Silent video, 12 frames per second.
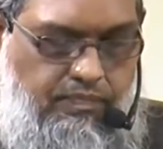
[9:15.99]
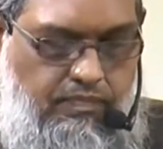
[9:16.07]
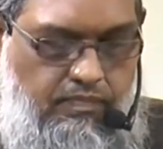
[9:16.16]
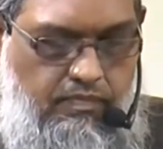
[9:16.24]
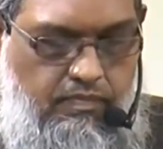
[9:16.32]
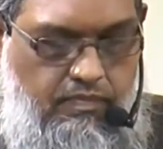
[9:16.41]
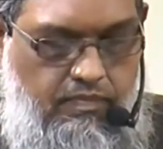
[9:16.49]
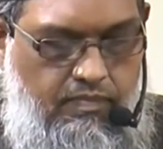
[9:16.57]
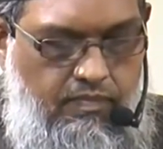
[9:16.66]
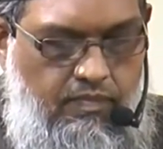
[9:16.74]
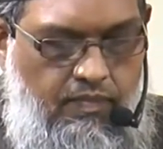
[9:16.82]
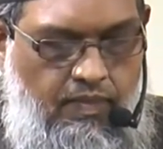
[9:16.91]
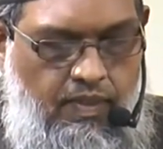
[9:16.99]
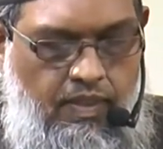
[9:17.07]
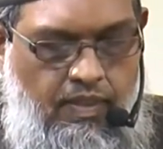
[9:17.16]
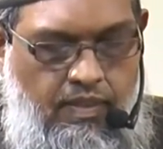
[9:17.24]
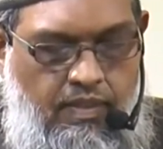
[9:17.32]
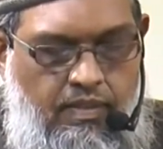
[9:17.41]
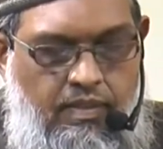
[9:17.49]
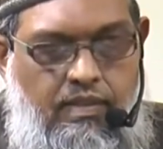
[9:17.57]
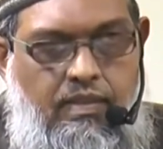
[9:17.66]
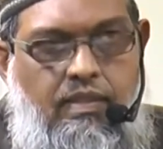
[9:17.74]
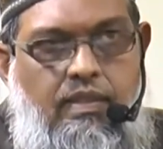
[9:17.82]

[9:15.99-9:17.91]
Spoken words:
No one is speaking in this clip.